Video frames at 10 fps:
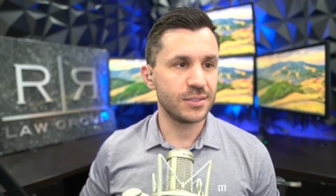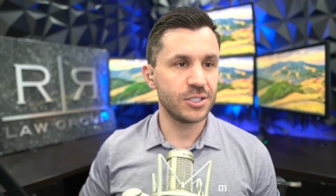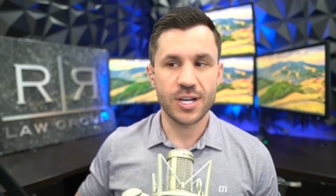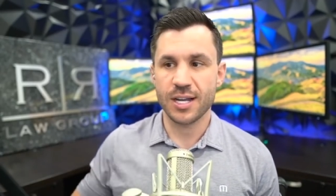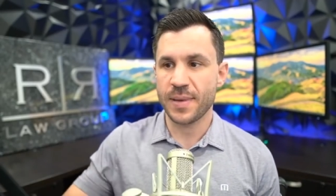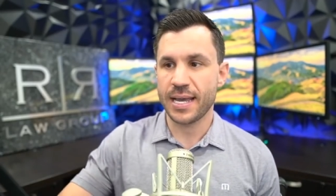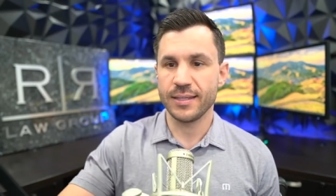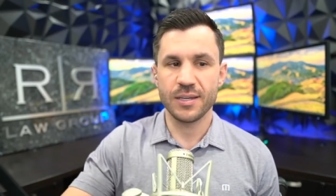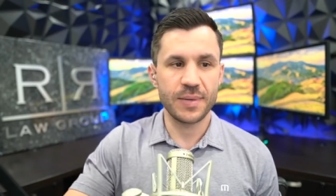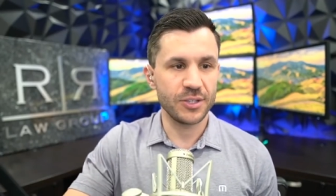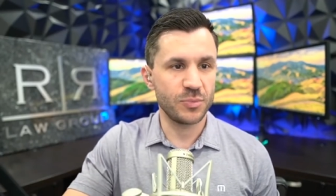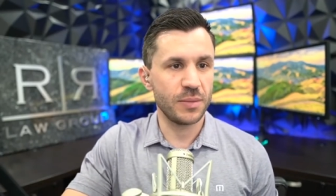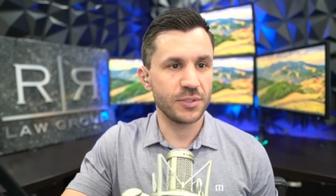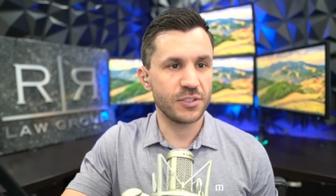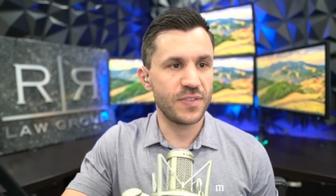talk badly about the
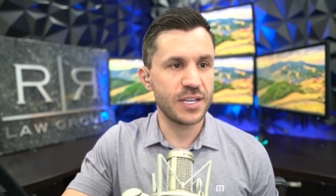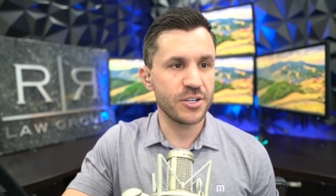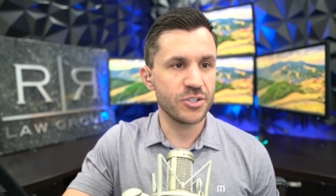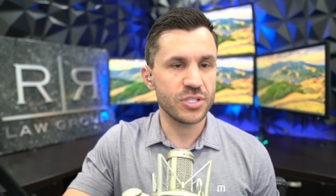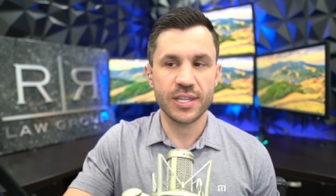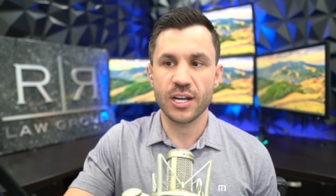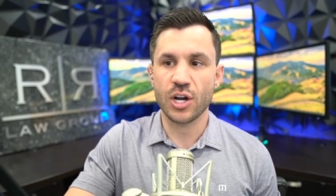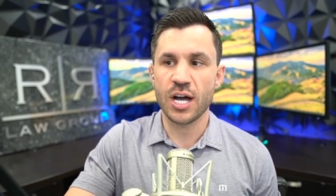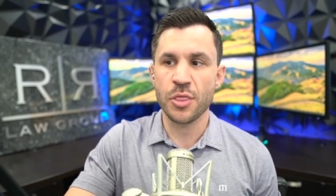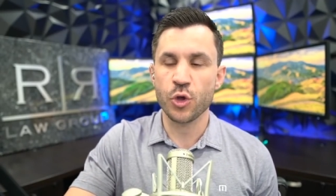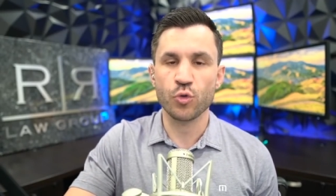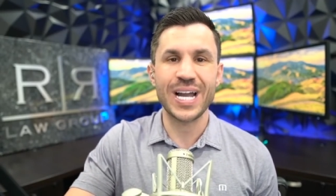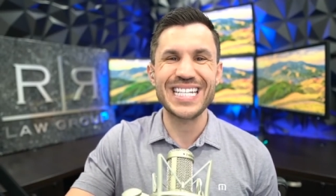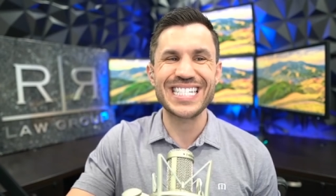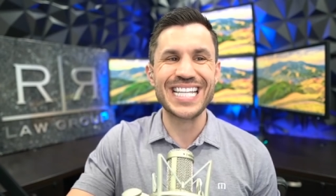public defenders. They're on the
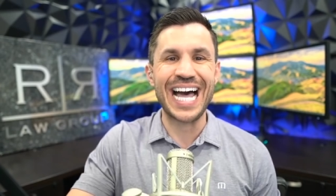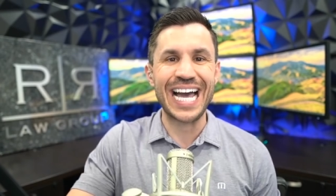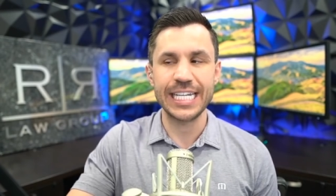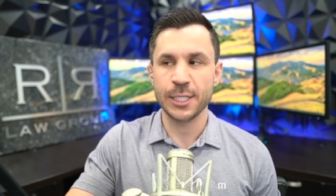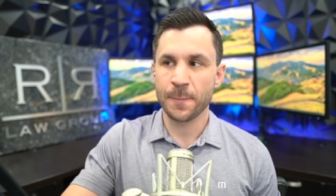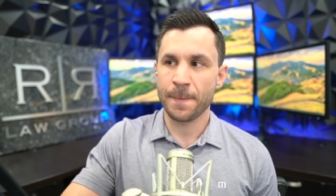right side.